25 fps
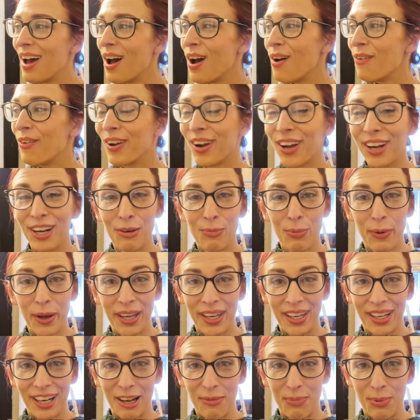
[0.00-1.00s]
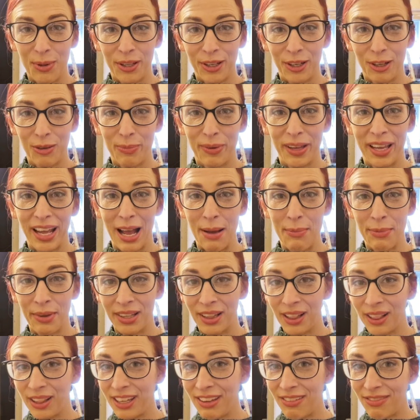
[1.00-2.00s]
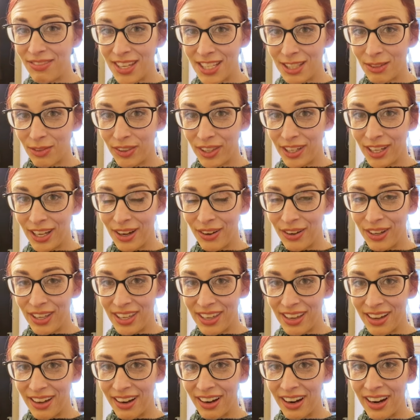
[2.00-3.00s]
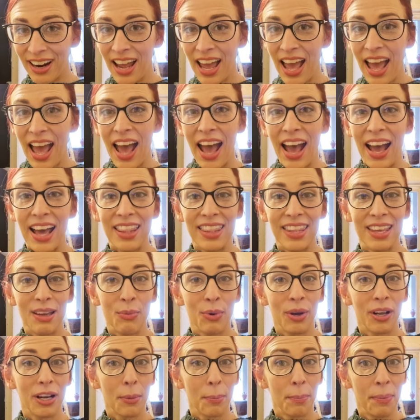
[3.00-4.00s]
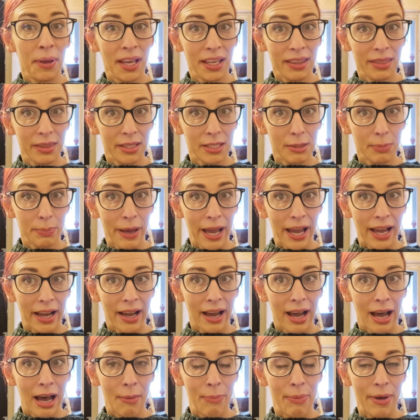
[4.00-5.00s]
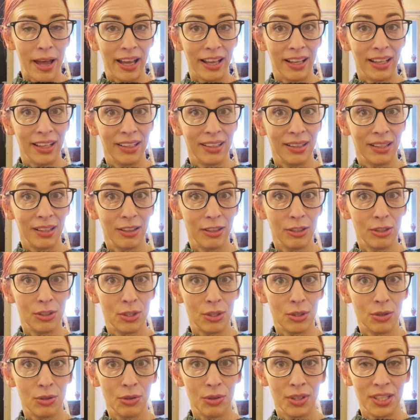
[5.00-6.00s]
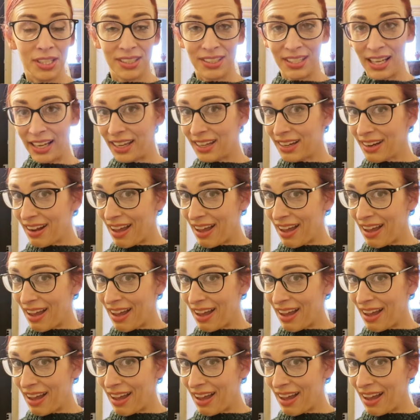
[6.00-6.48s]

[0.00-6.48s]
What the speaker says: we're going to break it up a little bit. I'm going to leave this video here, and then we're going to pick this back up and do the second